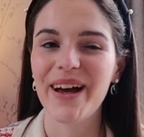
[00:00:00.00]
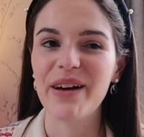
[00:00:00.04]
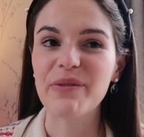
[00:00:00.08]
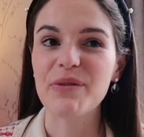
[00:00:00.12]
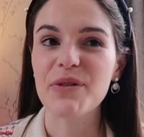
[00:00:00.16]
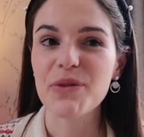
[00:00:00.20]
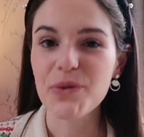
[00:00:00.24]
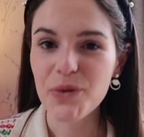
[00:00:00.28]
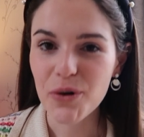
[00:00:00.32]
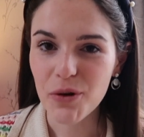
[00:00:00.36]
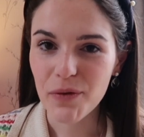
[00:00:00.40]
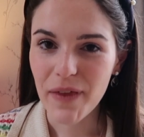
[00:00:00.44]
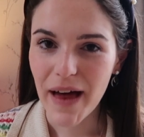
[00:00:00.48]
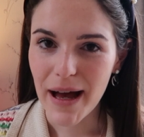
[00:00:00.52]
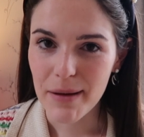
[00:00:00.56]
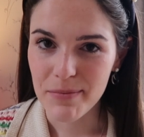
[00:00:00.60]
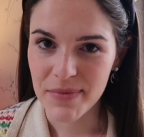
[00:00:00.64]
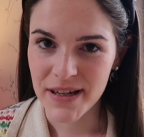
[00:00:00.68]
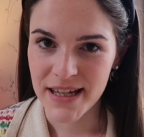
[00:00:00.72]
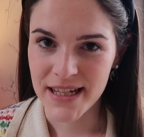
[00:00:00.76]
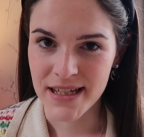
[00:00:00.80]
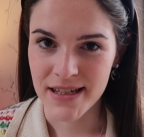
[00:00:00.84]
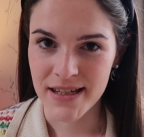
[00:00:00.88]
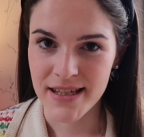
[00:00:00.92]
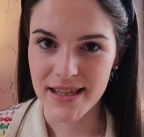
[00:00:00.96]
with all that
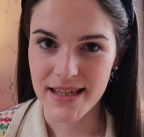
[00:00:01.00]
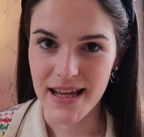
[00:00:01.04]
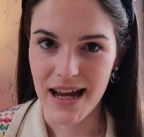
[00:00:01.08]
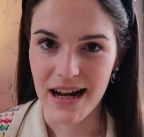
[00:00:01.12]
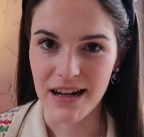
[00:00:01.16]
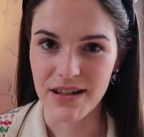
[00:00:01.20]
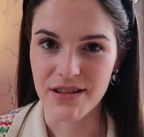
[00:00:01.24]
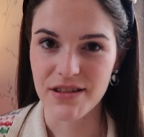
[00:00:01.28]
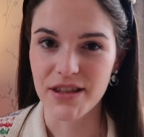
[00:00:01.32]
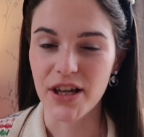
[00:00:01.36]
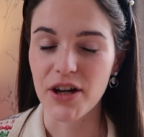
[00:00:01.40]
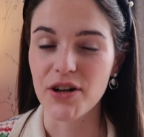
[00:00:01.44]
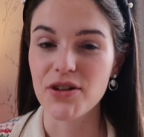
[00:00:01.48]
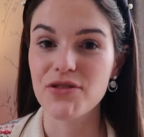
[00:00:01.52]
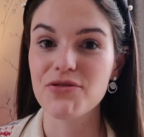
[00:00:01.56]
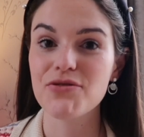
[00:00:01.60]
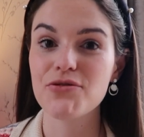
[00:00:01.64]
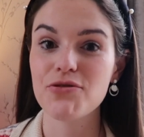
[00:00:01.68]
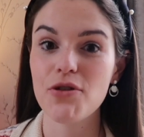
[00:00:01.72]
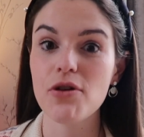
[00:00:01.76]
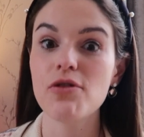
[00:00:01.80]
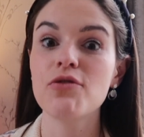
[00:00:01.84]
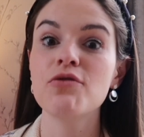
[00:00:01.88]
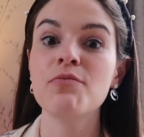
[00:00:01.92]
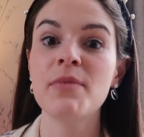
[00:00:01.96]
being said, there are
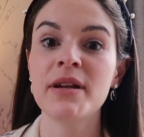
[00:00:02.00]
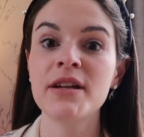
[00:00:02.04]
so